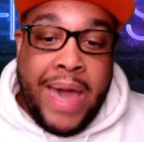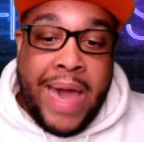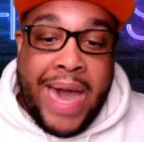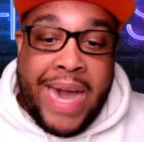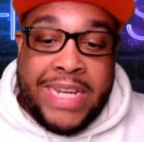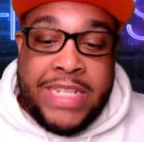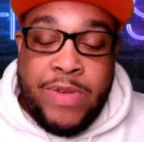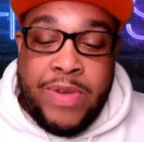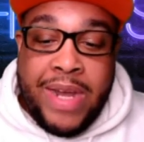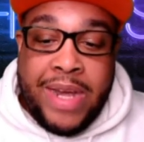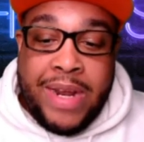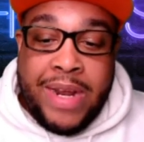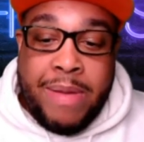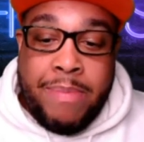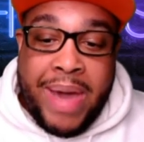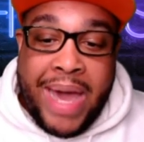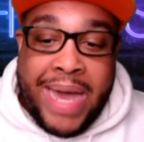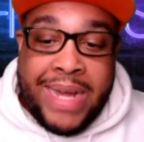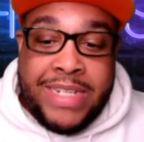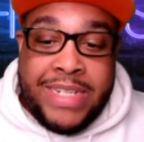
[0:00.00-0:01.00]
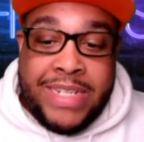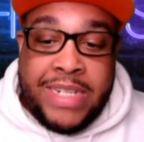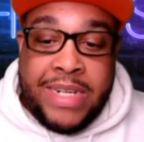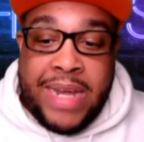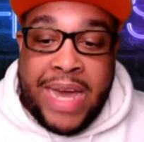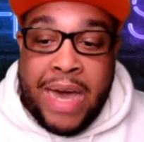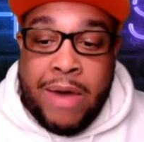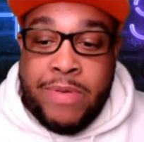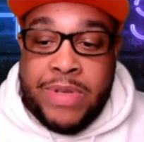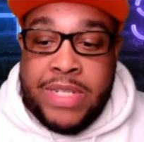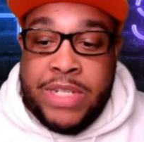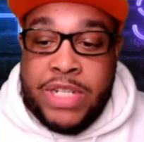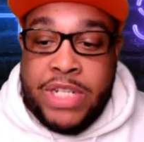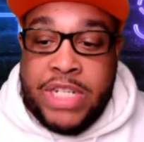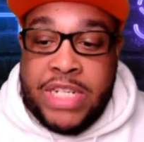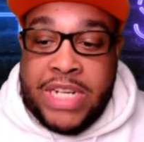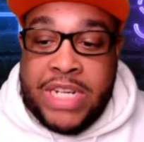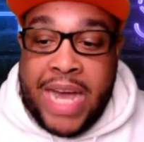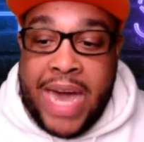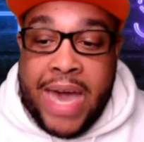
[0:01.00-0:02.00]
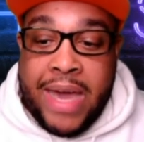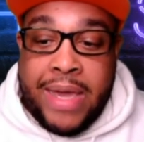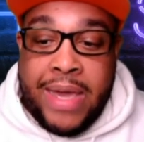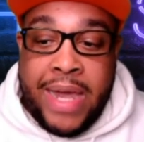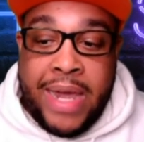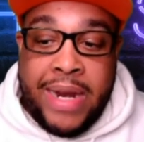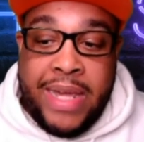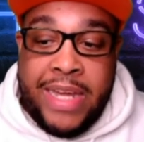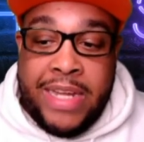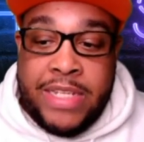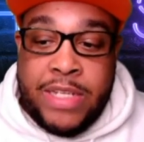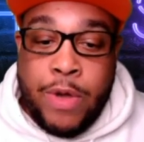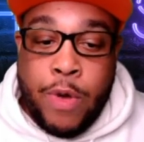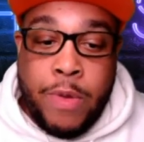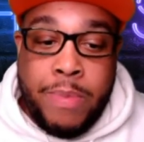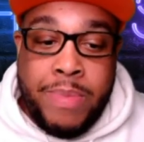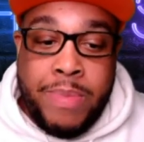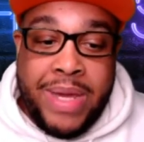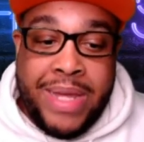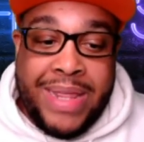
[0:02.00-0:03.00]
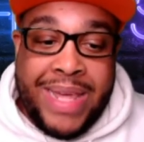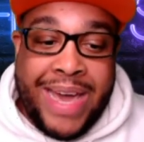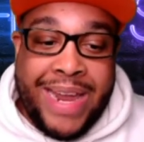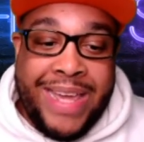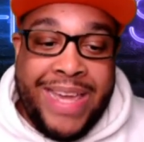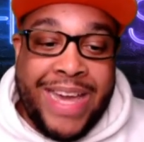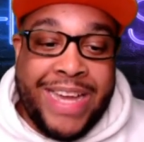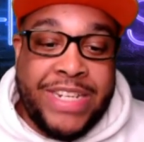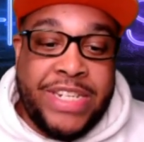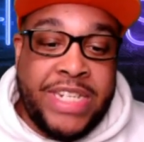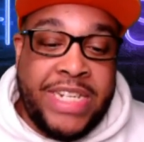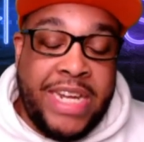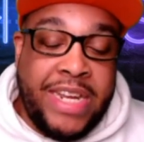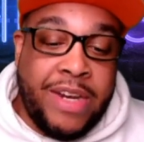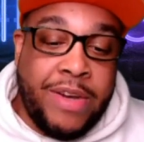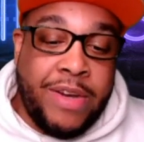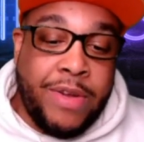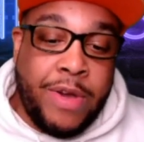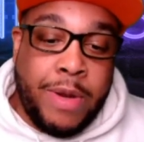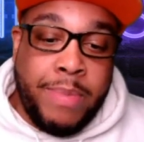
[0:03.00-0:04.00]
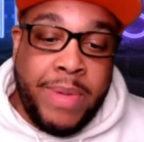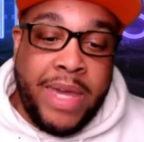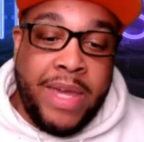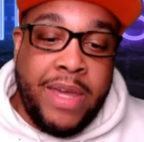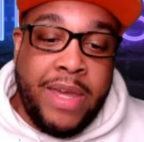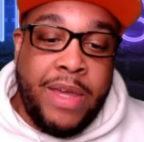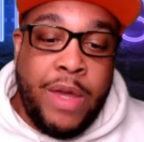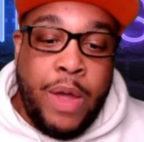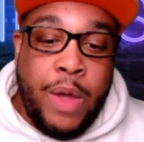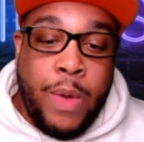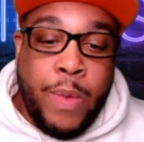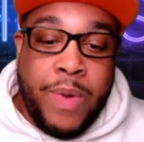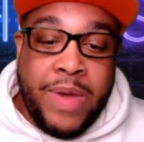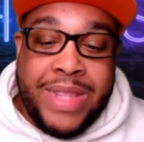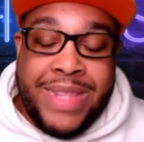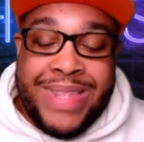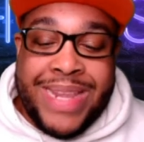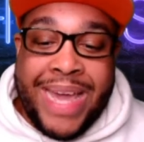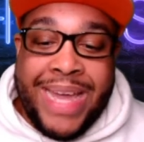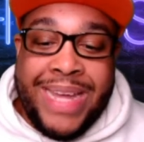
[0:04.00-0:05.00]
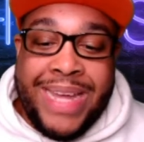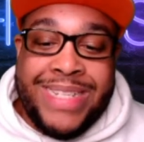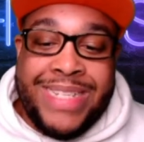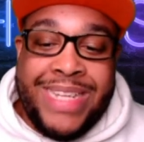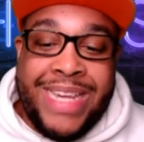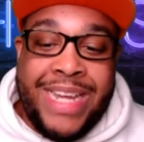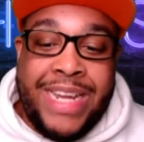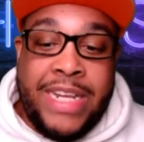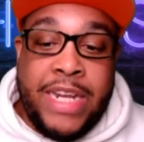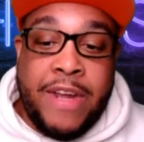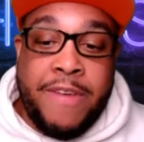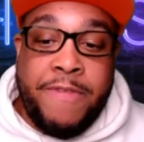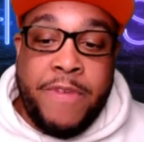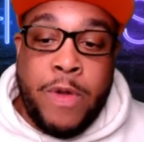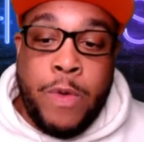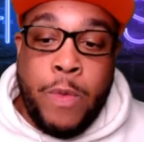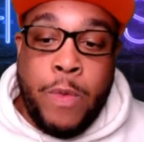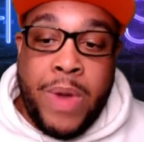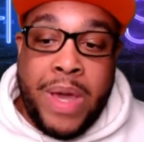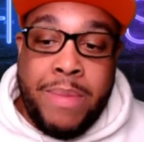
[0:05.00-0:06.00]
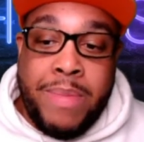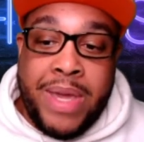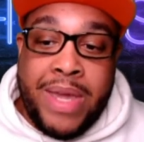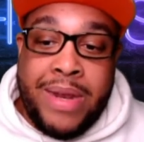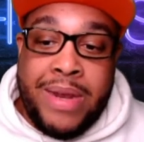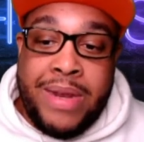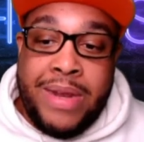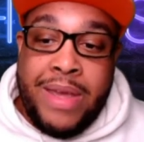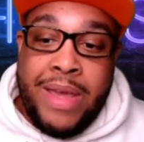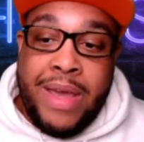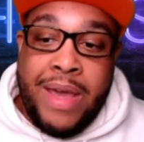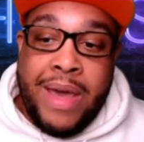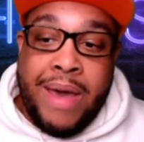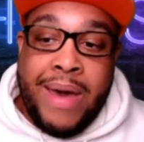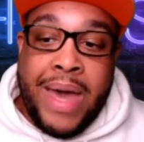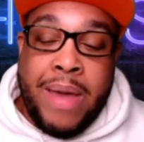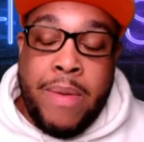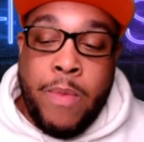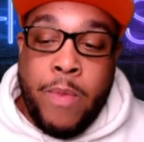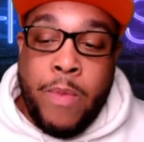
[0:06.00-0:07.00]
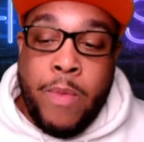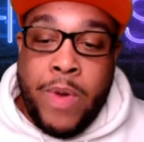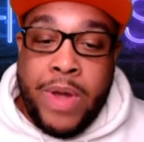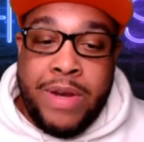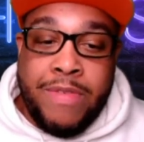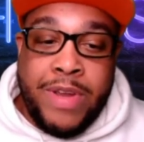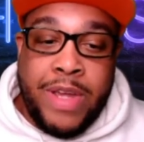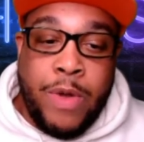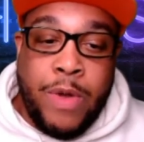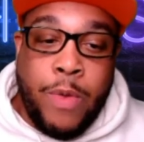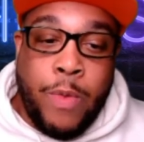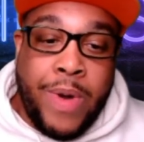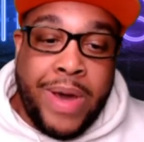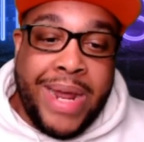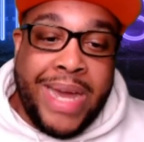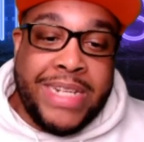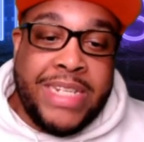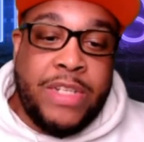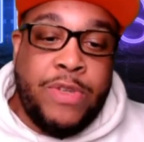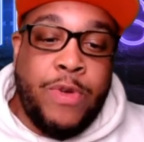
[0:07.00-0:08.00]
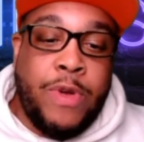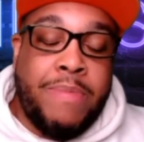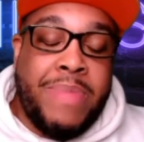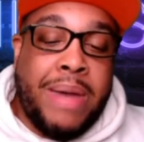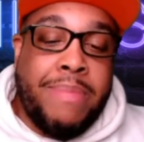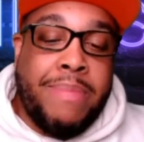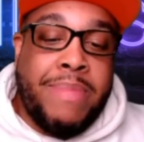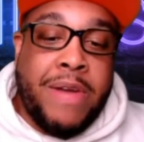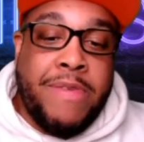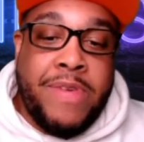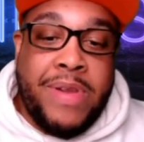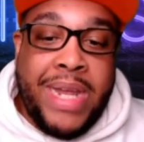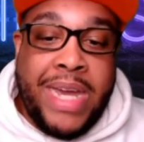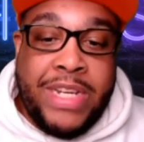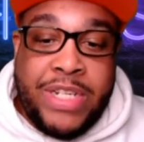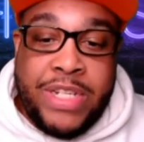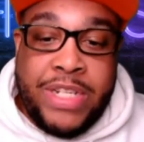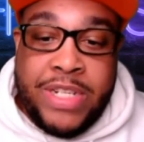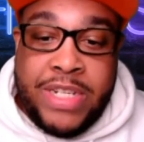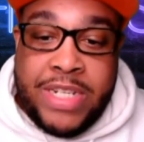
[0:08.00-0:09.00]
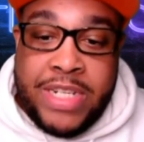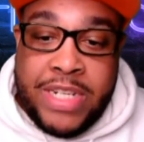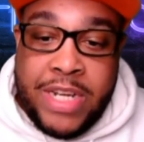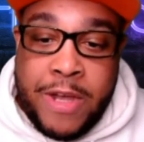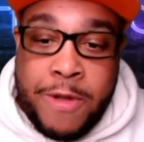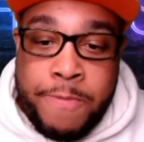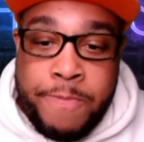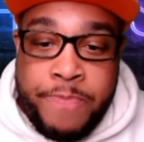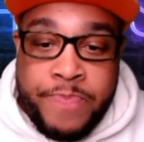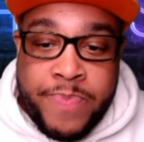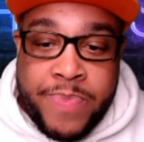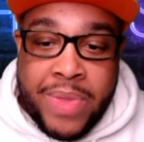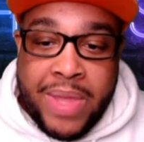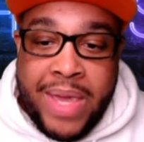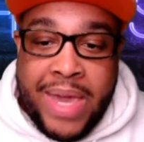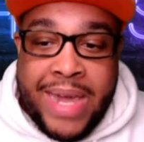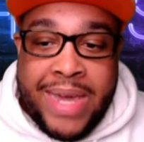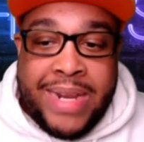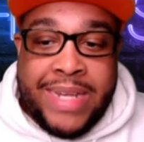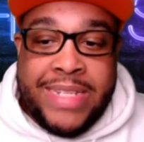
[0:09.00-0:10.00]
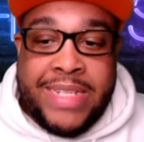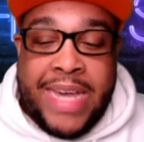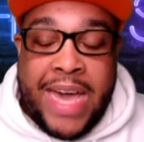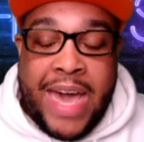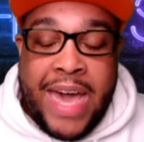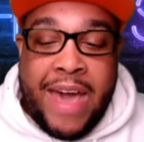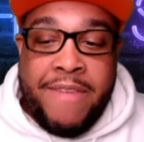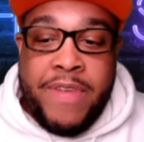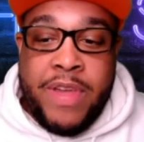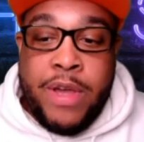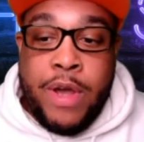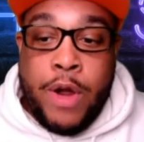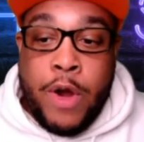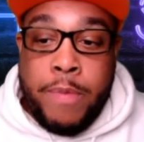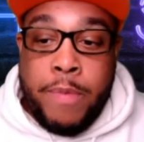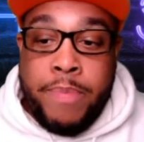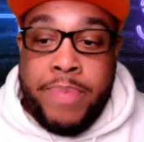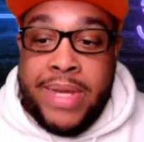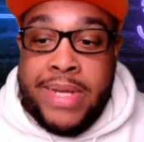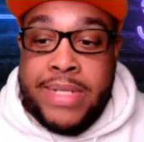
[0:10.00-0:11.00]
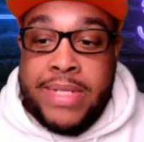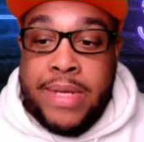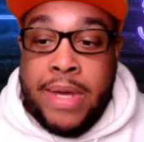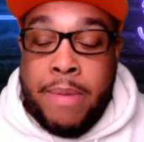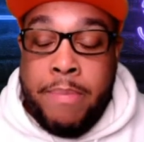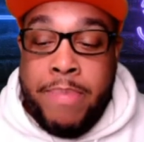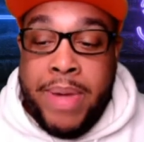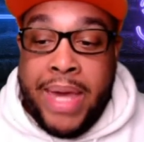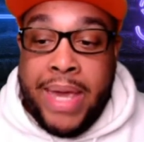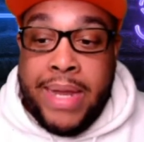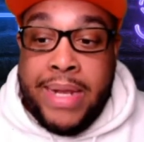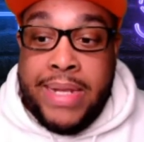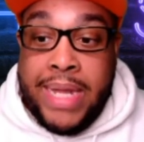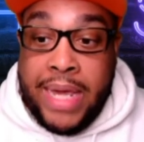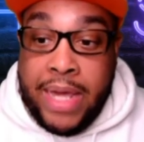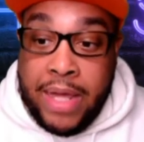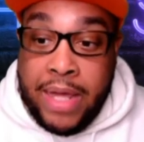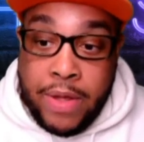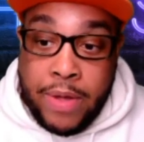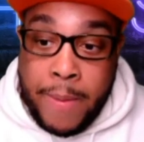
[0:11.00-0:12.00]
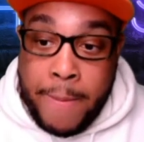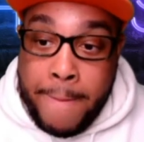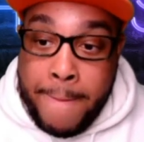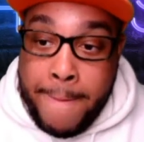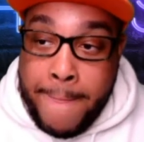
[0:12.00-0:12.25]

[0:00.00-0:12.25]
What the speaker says: As you can imagine, I was in shock, and he told me that he has cheated on me with 19 different women. I'm wondering what I should do about my relationship, and is having herpes a big deal?"